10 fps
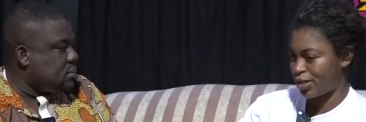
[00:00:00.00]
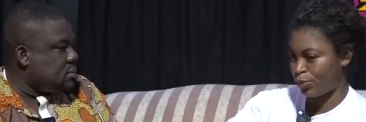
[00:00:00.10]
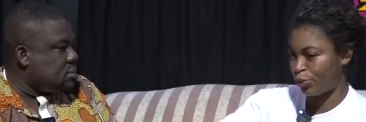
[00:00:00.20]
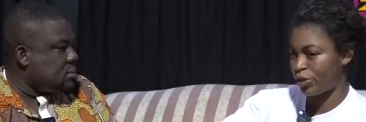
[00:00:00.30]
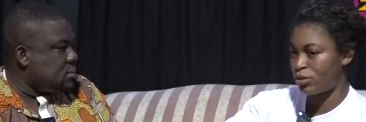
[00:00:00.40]

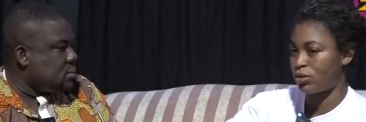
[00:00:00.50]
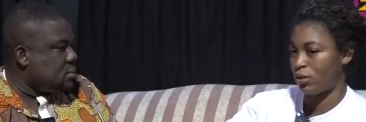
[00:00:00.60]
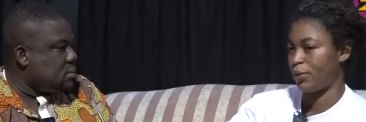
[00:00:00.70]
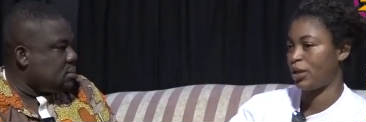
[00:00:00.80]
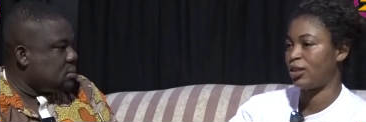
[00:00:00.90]
Speaker 1: experienced
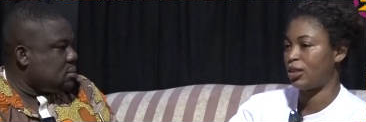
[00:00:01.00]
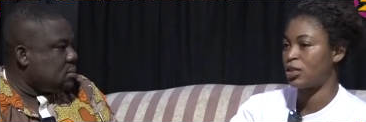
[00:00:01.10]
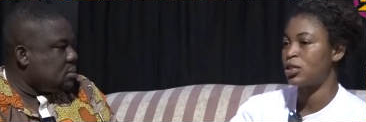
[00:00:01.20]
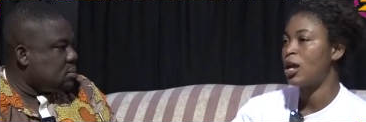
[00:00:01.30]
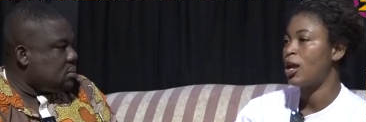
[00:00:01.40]
so many
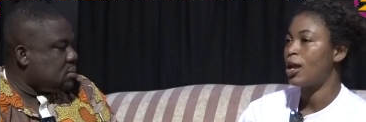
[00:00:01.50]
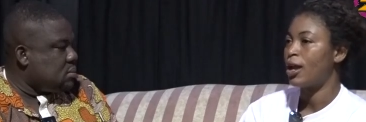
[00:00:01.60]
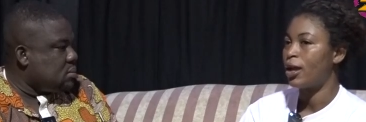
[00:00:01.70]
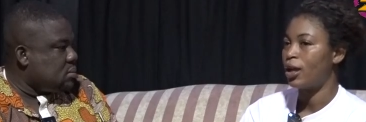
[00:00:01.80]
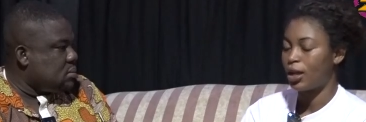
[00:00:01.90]
things,
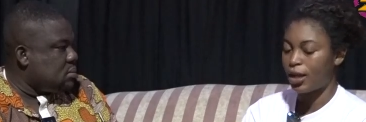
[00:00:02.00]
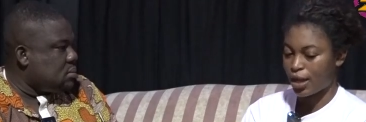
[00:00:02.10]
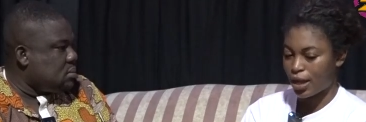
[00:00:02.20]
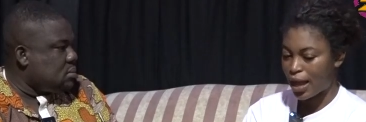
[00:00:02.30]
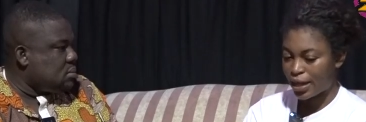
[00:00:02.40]

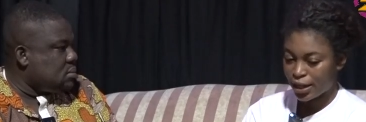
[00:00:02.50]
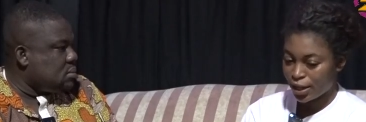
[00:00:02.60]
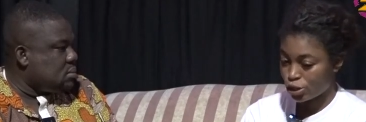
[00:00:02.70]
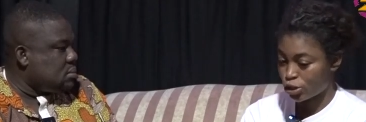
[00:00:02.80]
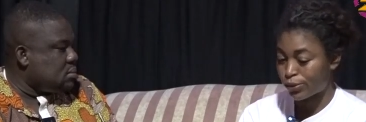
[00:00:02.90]
uh, at
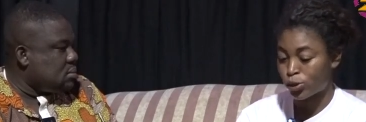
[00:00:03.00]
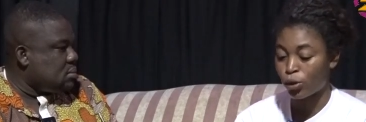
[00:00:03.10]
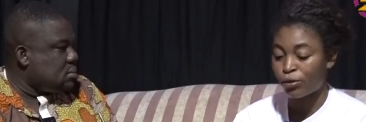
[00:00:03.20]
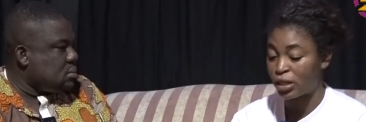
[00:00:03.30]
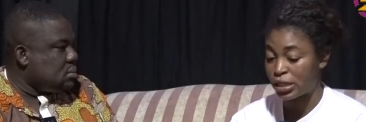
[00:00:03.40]
the age of
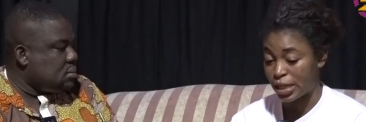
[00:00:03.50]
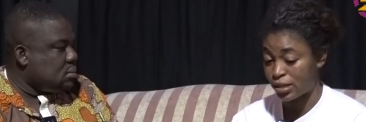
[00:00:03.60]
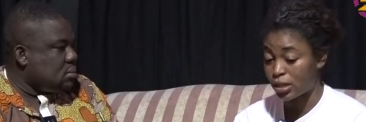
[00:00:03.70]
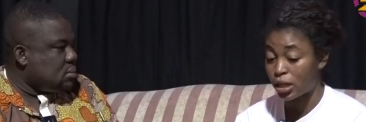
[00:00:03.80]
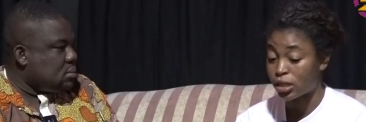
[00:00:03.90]
twelve years,
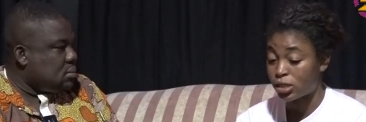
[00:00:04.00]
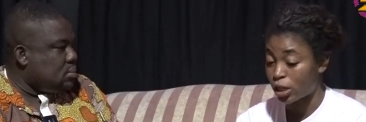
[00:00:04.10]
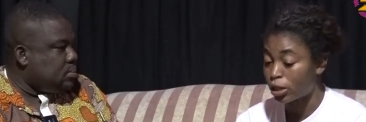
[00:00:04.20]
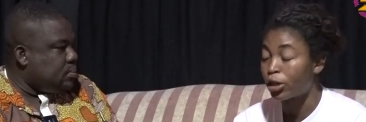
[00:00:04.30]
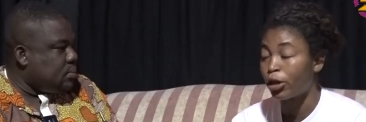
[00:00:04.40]
I started
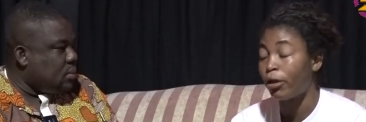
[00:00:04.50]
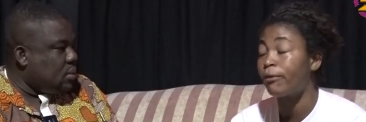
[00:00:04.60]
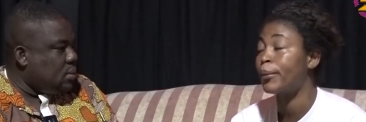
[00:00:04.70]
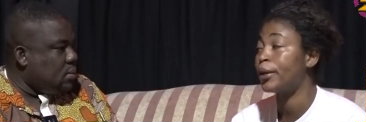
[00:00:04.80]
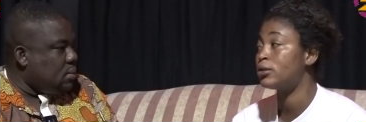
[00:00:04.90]
taking care
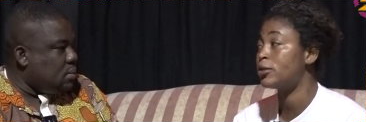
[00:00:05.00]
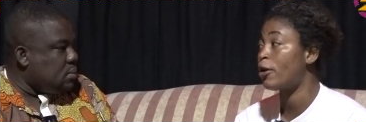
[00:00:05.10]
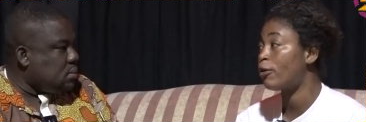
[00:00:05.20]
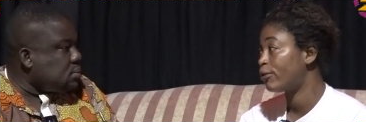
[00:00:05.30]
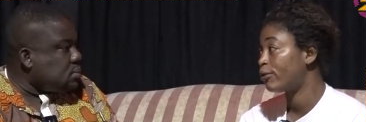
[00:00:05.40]
of
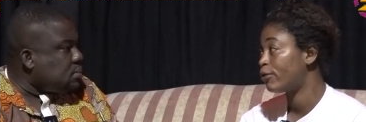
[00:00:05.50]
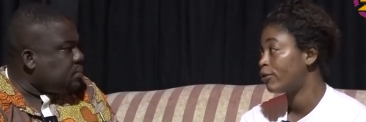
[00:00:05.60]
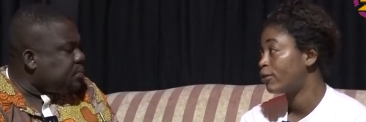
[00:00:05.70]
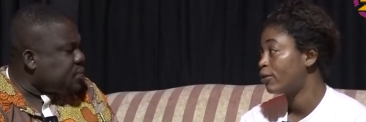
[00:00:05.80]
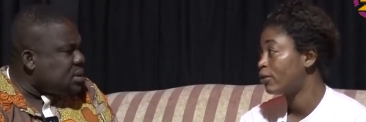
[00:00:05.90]
myself.
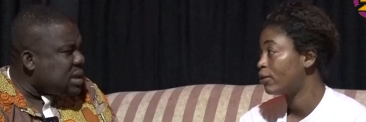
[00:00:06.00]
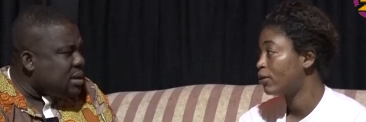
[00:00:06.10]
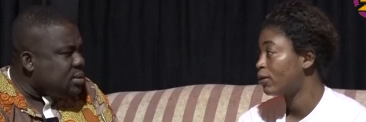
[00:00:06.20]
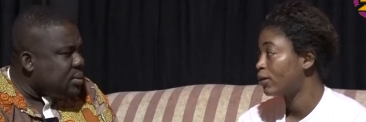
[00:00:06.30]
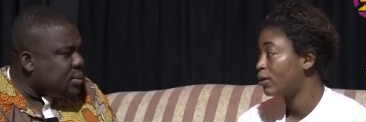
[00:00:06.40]
Speaker 2: You
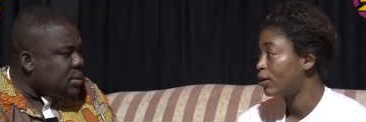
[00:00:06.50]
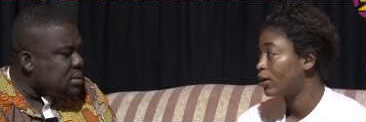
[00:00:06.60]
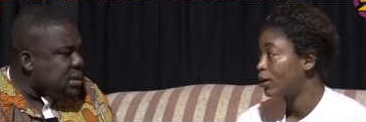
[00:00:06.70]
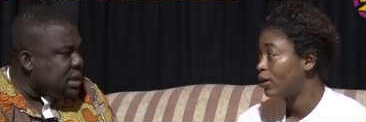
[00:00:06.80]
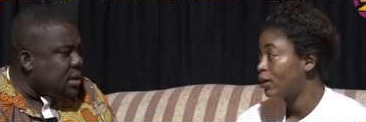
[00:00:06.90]
started doing what?
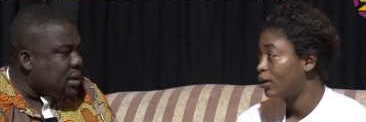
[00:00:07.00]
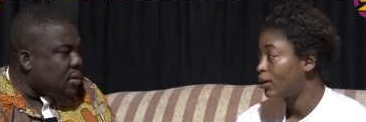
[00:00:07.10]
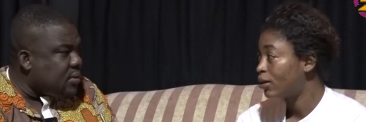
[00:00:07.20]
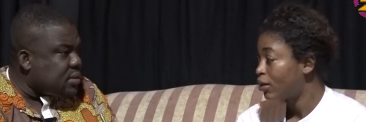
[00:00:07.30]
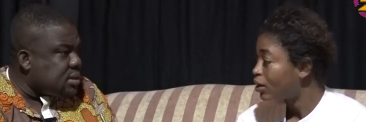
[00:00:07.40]
Taking
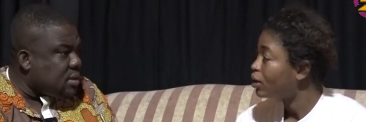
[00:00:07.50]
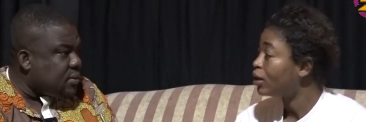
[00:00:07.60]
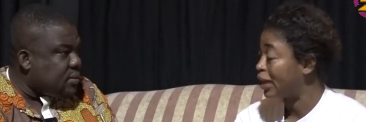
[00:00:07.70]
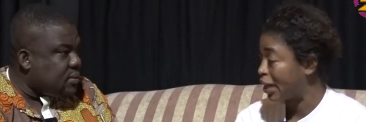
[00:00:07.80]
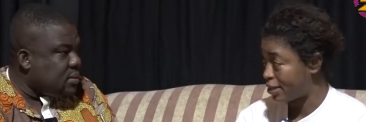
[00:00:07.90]
care of
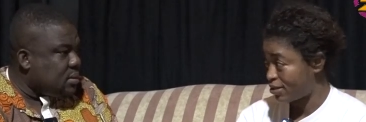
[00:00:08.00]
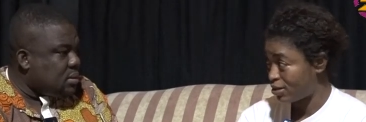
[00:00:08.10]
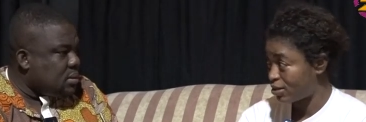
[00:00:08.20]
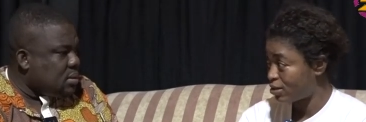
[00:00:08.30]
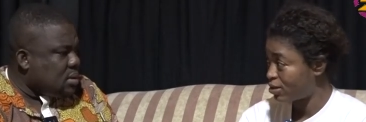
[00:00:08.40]
yourself?
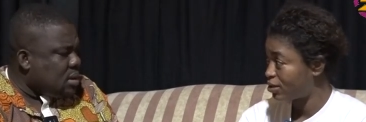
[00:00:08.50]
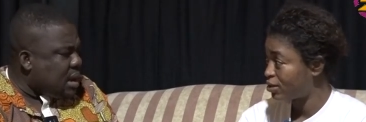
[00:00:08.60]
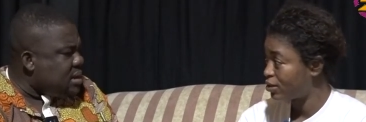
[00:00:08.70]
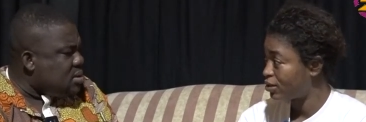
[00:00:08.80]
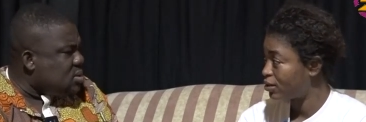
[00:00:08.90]
Yes.
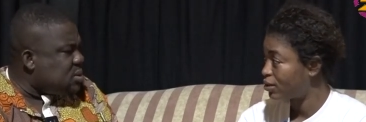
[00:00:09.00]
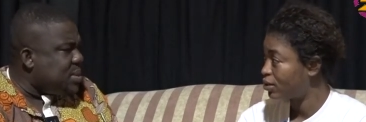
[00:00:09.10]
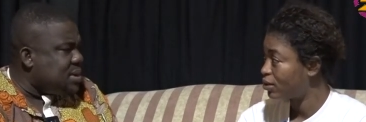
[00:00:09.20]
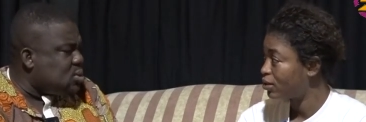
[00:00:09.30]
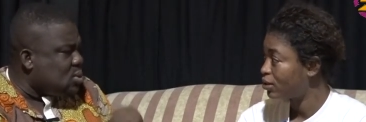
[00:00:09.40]
And you
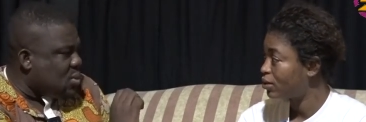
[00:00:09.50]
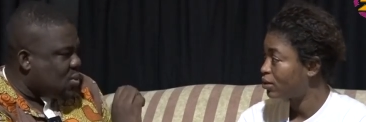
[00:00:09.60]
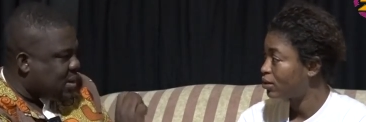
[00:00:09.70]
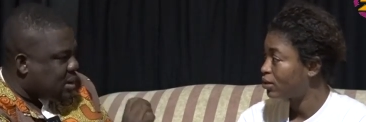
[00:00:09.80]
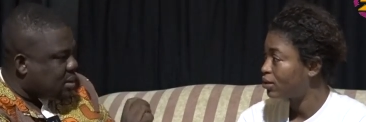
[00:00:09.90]
speak so
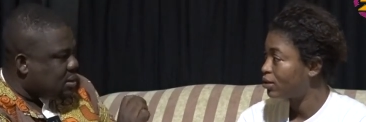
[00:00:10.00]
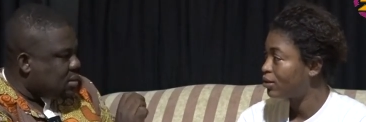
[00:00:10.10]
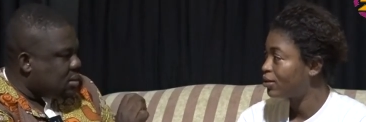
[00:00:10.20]
well.